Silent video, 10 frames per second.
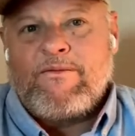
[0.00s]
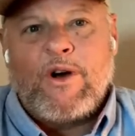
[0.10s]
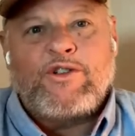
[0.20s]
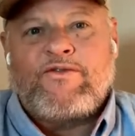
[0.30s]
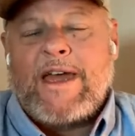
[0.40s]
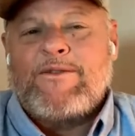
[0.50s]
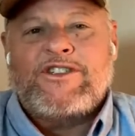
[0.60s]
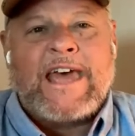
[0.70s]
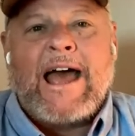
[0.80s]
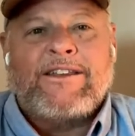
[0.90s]
most
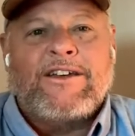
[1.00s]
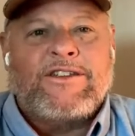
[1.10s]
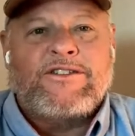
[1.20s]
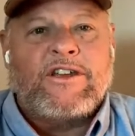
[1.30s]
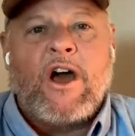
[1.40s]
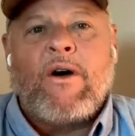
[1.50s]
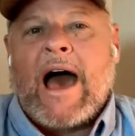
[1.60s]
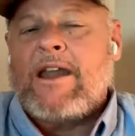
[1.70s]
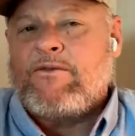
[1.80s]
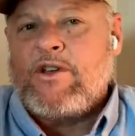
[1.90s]
famous tactics is to go
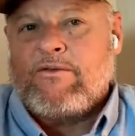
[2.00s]
out of